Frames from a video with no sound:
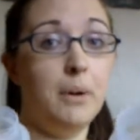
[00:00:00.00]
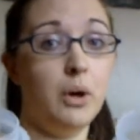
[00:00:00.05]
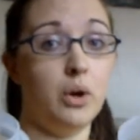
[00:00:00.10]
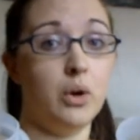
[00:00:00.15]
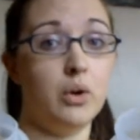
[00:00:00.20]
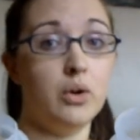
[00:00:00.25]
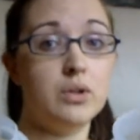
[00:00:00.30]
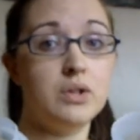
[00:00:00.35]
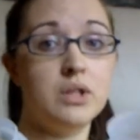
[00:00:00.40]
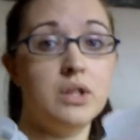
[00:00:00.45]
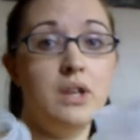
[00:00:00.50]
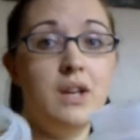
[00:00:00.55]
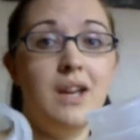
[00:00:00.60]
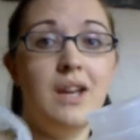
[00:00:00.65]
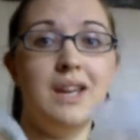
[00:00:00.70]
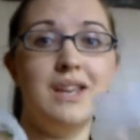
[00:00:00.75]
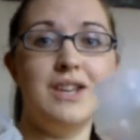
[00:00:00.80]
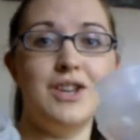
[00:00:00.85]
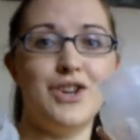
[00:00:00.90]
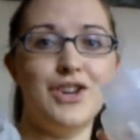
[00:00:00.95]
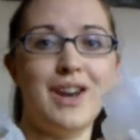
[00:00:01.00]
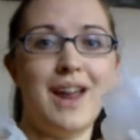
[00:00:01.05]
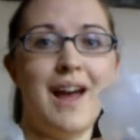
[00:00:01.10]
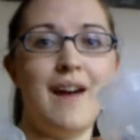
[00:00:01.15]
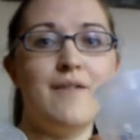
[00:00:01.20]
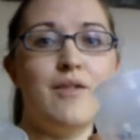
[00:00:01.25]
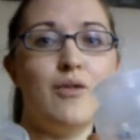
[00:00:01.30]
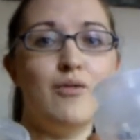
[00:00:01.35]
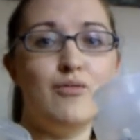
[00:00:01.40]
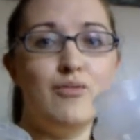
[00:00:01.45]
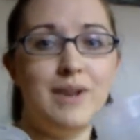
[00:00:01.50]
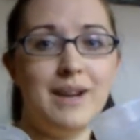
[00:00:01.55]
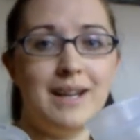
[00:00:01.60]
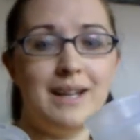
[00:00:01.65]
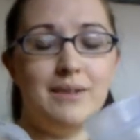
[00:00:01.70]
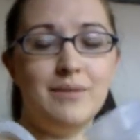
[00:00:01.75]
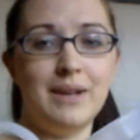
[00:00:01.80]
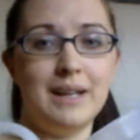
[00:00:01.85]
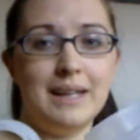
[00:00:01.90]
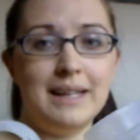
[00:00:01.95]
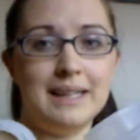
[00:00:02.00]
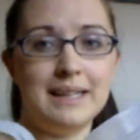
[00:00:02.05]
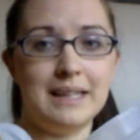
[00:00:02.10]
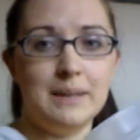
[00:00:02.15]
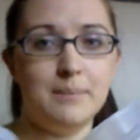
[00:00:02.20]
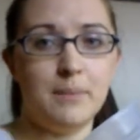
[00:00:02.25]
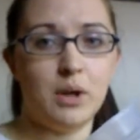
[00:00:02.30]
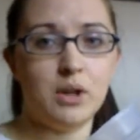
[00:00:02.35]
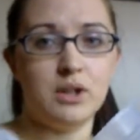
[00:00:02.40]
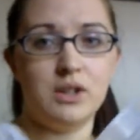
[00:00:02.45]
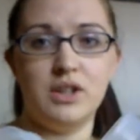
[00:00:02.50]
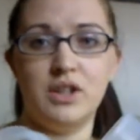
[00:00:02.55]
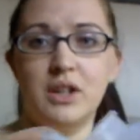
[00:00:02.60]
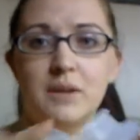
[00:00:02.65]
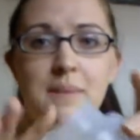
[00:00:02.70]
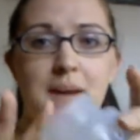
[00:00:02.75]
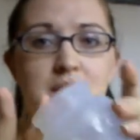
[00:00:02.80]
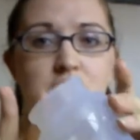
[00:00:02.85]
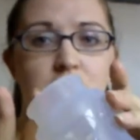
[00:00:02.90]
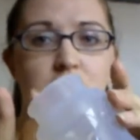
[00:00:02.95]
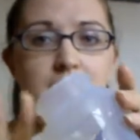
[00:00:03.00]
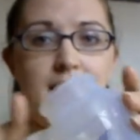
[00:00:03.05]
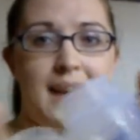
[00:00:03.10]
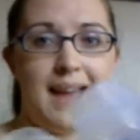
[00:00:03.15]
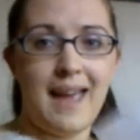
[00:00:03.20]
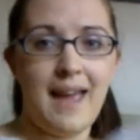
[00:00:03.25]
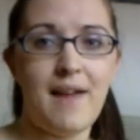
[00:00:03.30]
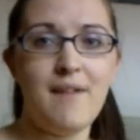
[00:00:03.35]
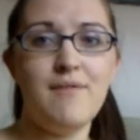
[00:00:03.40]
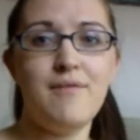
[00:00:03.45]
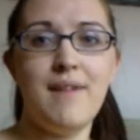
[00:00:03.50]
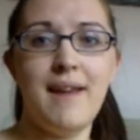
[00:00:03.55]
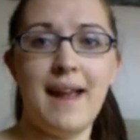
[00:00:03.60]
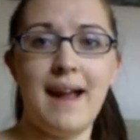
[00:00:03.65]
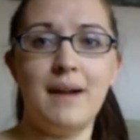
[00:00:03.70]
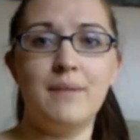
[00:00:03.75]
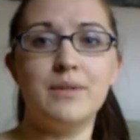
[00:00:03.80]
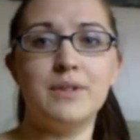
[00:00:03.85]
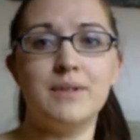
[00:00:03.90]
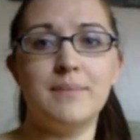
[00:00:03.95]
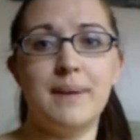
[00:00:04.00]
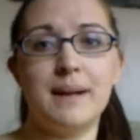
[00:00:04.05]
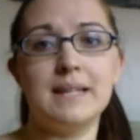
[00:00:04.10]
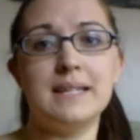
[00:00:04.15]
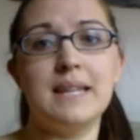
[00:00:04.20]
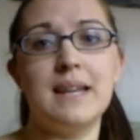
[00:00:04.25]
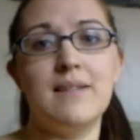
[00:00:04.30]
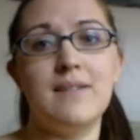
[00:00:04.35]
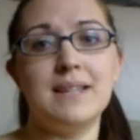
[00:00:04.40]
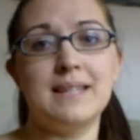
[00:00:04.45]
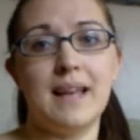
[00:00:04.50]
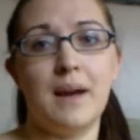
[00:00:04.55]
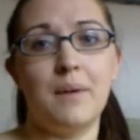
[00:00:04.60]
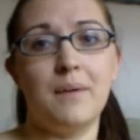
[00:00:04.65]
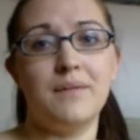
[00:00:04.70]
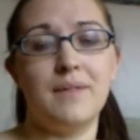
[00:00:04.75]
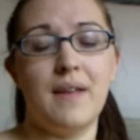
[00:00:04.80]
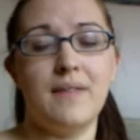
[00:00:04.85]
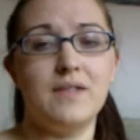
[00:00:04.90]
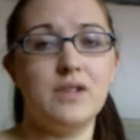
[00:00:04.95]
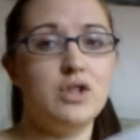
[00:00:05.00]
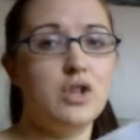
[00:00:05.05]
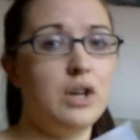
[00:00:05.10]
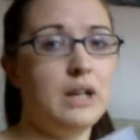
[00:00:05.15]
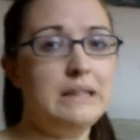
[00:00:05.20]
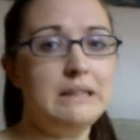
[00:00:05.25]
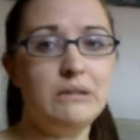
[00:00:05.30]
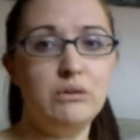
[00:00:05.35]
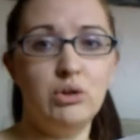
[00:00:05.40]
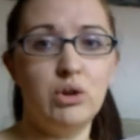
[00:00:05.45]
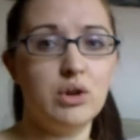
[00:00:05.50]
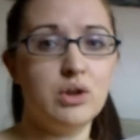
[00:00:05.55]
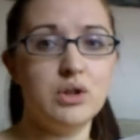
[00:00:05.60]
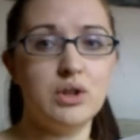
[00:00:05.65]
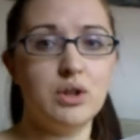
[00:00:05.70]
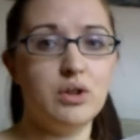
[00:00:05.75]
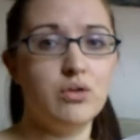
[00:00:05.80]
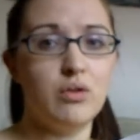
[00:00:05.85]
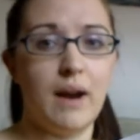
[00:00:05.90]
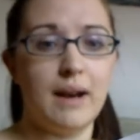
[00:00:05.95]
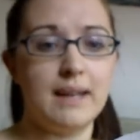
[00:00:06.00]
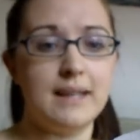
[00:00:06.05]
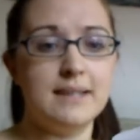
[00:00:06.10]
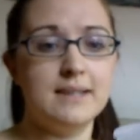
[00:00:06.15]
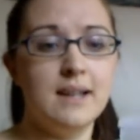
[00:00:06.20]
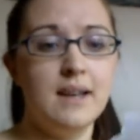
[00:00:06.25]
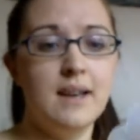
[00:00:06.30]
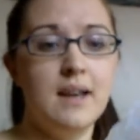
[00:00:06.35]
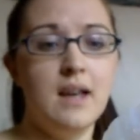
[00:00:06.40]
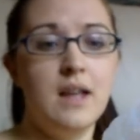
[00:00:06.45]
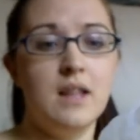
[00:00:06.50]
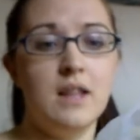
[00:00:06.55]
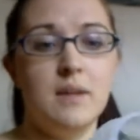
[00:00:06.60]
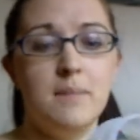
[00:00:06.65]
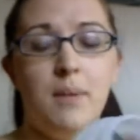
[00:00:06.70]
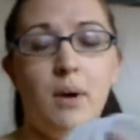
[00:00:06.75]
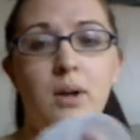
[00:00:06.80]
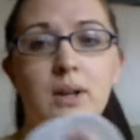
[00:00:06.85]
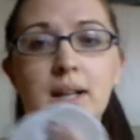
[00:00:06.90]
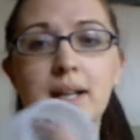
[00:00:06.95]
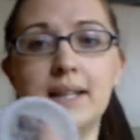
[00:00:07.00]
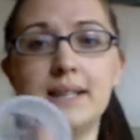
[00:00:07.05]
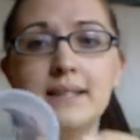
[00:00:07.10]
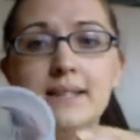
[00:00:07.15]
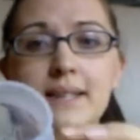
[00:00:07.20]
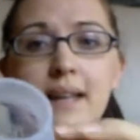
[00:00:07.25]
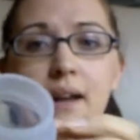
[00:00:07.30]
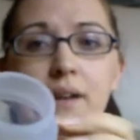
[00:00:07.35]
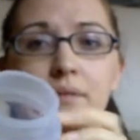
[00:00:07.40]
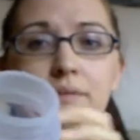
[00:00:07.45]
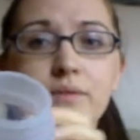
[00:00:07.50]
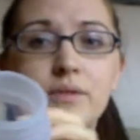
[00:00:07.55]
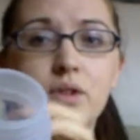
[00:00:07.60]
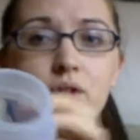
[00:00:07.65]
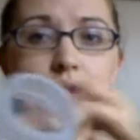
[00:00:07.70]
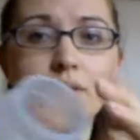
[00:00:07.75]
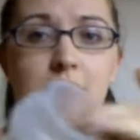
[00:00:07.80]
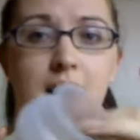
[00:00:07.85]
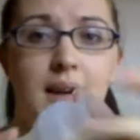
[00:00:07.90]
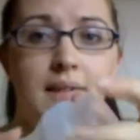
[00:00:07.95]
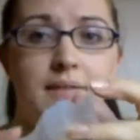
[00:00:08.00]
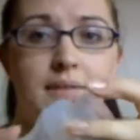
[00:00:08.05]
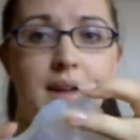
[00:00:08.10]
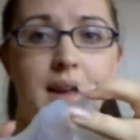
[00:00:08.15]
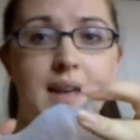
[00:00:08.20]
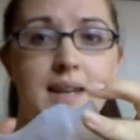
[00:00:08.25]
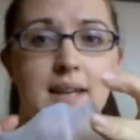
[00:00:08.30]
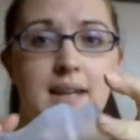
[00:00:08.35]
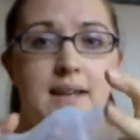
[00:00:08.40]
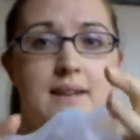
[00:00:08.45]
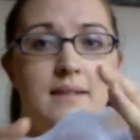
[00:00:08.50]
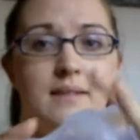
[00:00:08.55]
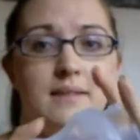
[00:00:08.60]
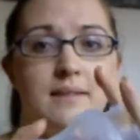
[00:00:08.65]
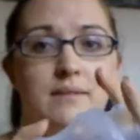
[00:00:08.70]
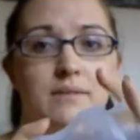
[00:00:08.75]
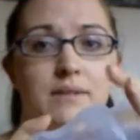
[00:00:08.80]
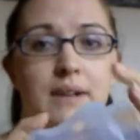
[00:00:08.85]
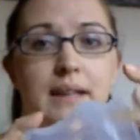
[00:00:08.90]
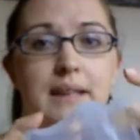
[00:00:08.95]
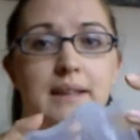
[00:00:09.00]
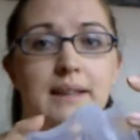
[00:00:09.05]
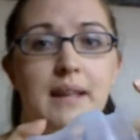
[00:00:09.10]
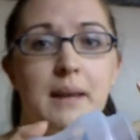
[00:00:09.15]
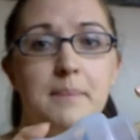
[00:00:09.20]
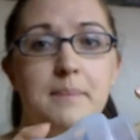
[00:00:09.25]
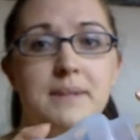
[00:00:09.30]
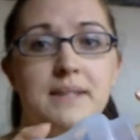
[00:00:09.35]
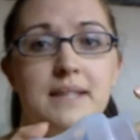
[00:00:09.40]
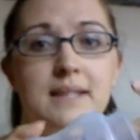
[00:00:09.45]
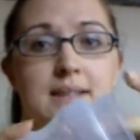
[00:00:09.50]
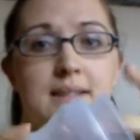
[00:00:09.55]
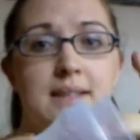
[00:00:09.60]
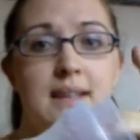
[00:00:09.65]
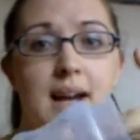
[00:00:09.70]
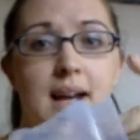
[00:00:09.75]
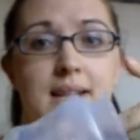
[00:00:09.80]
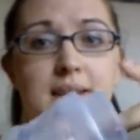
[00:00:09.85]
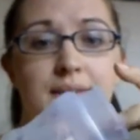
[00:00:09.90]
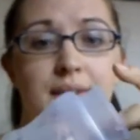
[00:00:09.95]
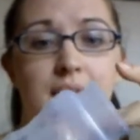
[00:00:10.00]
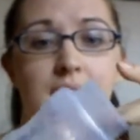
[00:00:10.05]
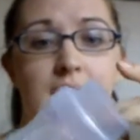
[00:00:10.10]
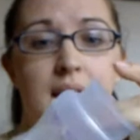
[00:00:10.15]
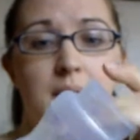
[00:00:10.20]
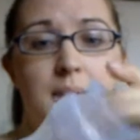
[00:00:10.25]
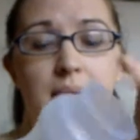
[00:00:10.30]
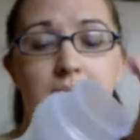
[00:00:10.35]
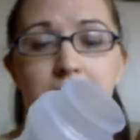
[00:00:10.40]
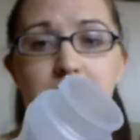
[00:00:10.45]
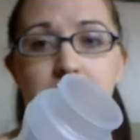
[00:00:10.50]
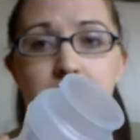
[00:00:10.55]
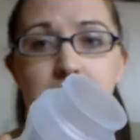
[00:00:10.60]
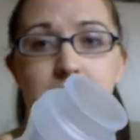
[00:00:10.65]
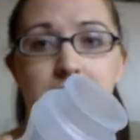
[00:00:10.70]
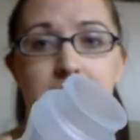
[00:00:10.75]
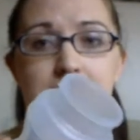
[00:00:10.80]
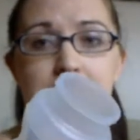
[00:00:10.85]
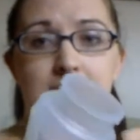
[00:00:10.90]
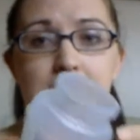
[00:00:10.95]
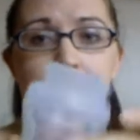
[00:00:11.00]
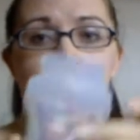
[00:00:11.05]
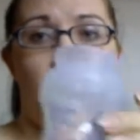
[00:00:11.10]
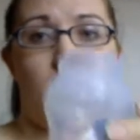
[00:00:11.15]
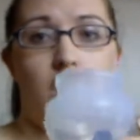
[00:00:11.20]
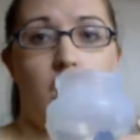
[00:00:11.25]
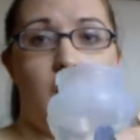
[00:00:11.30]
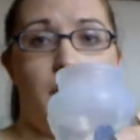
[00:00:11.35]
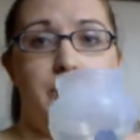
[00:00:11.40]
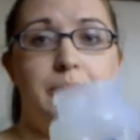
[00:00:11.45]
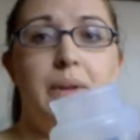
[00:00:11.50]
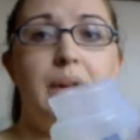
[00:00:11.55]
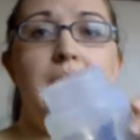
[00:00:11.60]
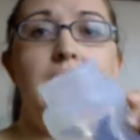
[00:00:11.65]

but you're going to have a really, really clean bottle. You're going to make sure that every ounce of bacteria is out of there. There's no little nooks and crannies. The bottle itself doesn't have any real lips inside of it, anywhere for the milk to get caught.